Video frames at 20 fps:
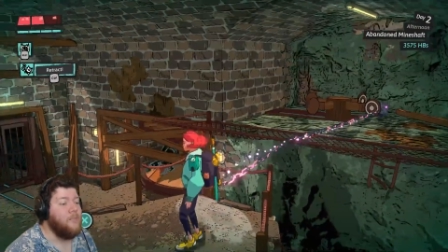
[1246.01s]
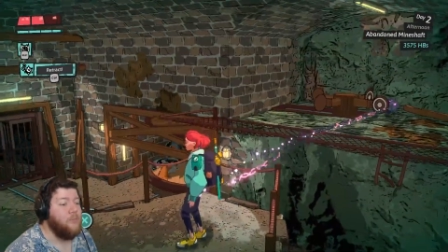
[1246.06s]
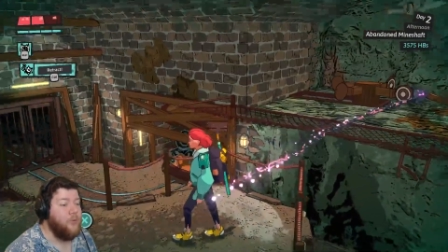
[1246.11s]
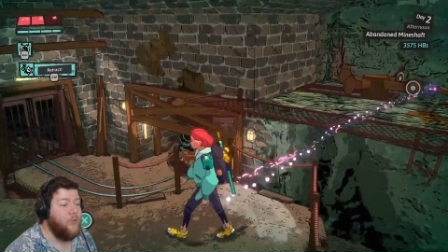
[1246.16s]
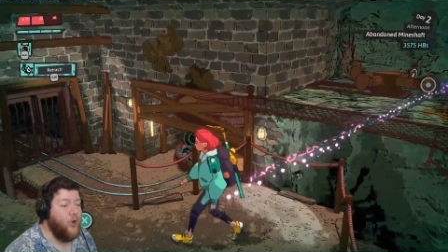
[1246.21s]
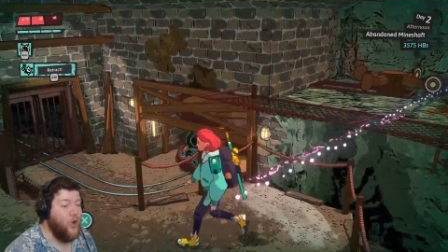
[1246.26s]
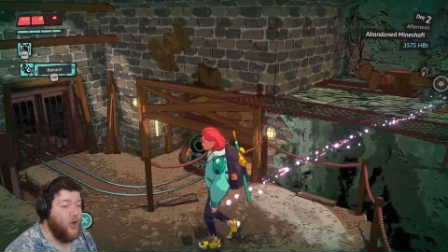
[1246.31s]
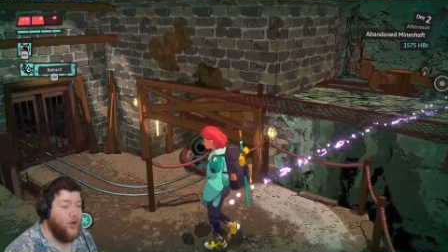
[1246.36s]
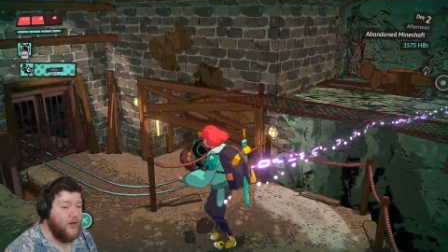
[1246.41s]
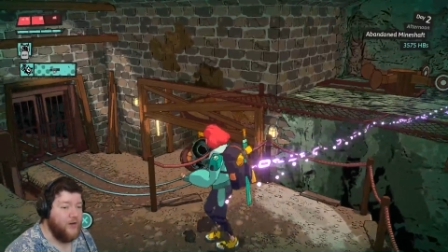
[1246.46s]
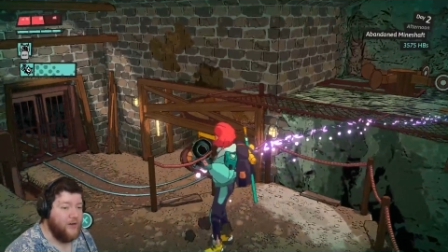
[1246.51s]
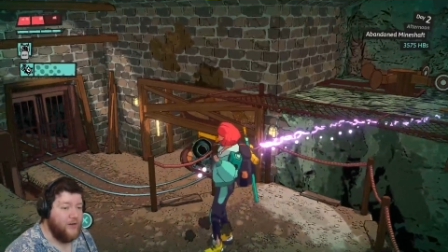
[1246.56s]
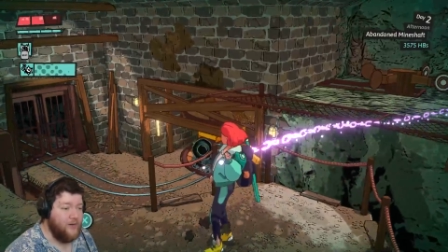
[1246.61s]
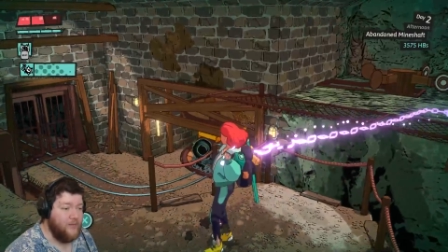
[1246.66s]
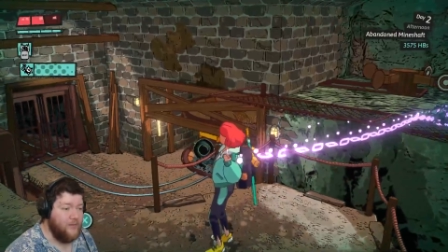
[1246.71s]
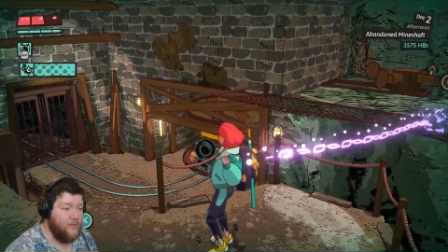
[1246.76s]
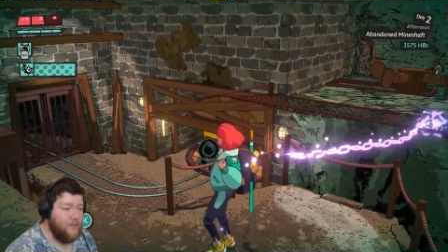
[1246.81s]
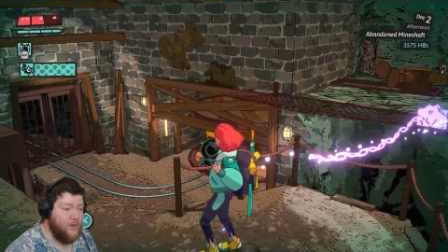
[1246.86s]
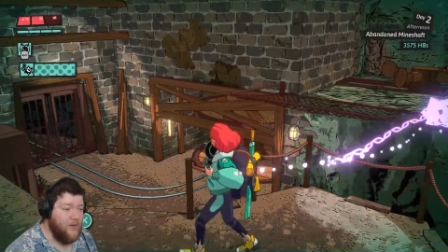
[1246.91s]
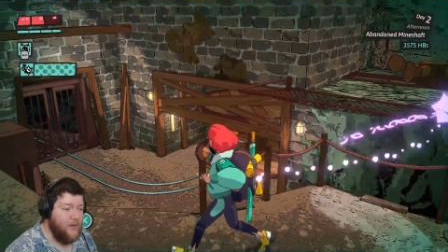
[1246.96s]
Bonk.
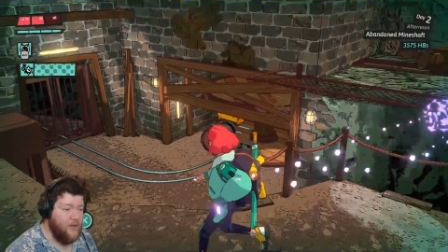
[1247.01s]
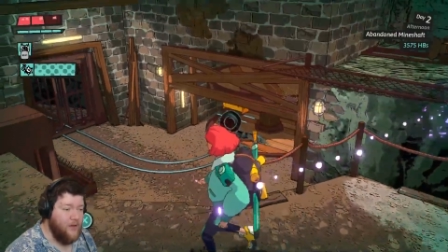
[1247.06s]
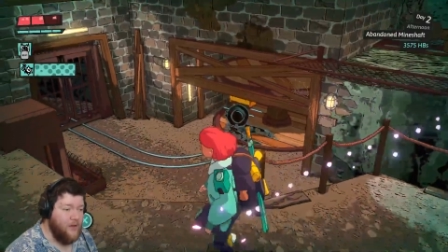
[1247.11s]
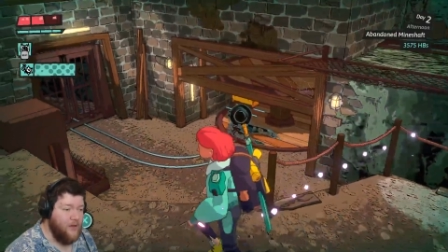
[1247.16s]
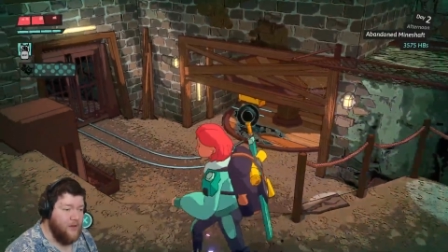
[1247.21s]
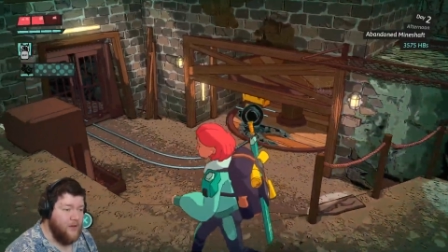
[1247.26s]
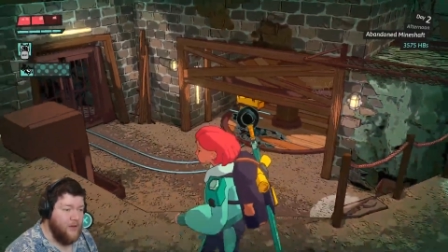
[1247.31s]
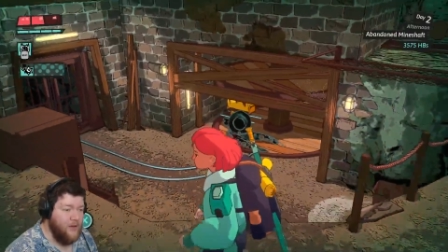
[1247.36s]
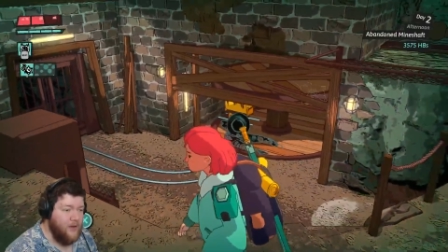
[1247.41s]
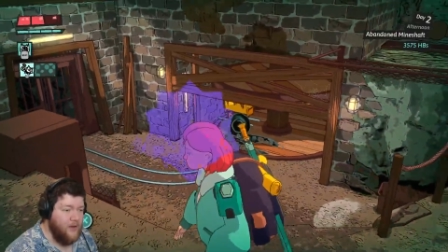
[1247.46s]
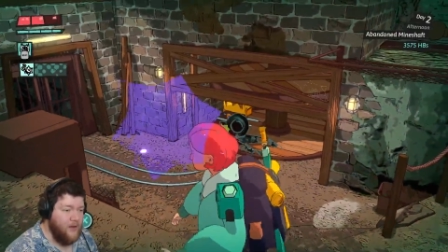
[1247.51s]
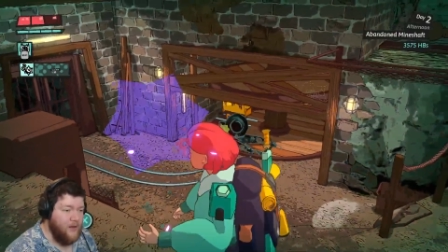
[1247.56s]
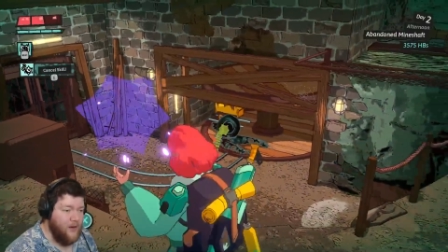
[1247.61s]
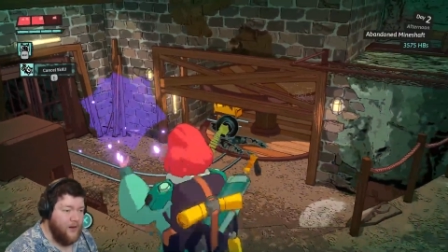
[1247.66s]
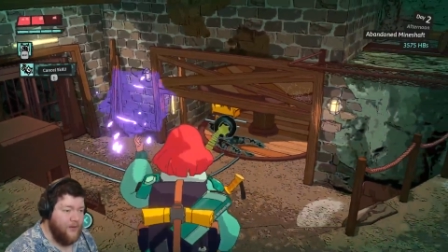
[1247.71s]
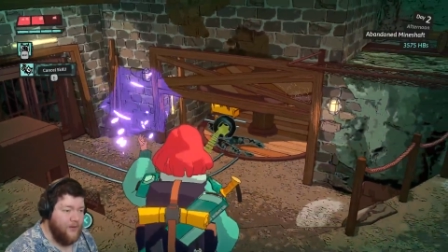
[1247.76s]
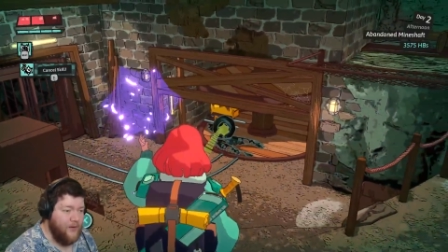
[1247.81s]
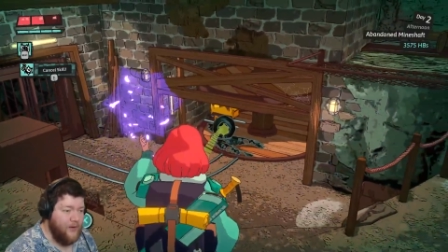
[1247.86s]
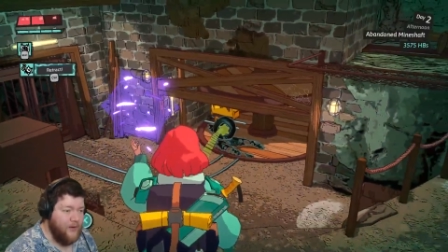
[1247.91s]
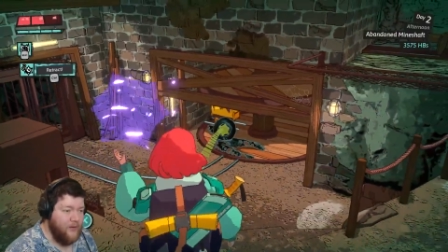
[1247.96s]

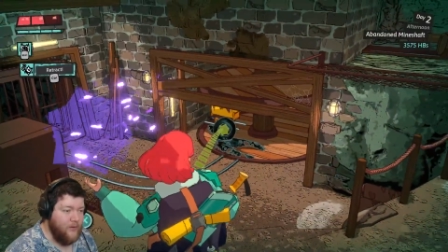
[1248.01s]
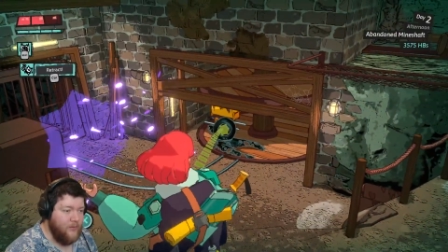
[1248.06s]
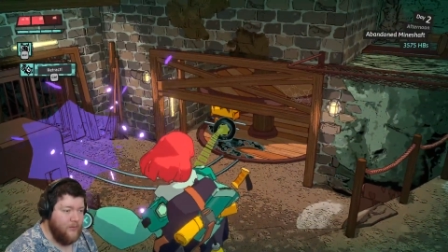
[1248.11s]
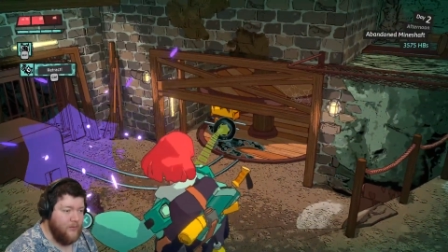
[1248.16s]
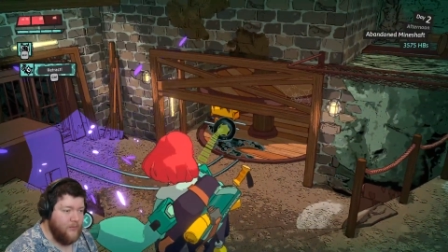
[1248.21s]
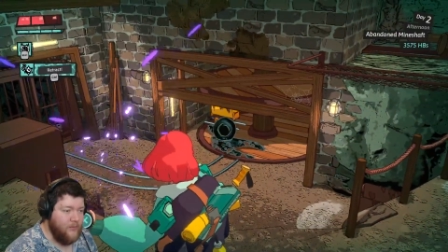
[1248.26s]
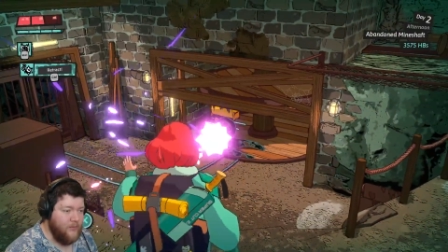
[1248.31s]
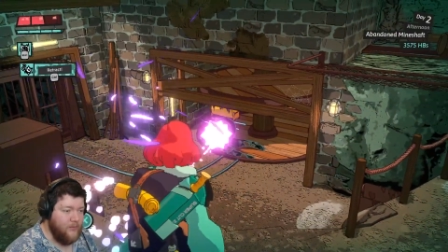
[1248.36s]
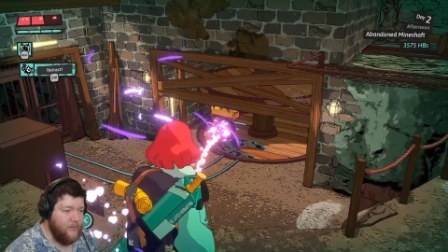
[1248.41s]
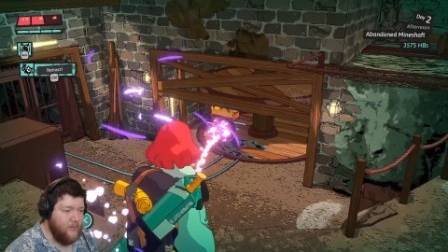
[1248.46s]
And then...